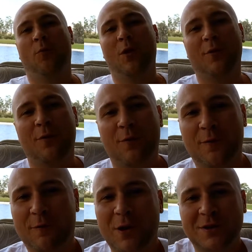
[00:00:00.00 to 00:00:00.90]
Well,
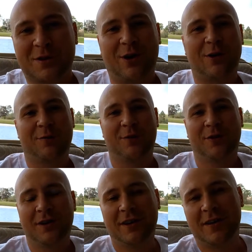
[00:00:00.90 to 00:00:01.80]
first off,
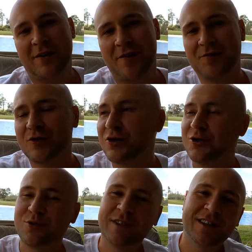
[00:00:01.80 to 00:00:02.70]

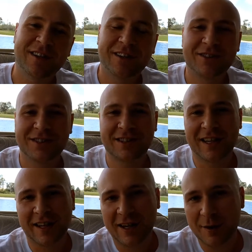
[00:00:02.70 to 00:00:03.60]
you need to
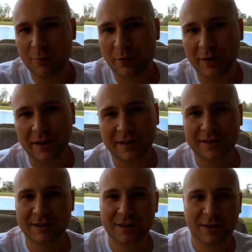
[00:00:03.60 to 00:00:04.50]
understand a couple
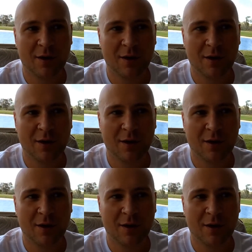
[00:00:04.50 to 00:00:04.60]
things.